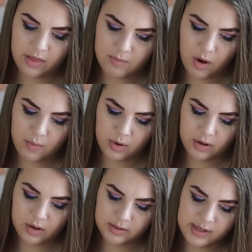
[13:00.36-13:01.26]
at the
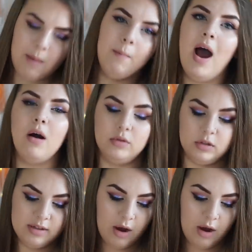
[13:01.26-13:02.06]
moment, £10,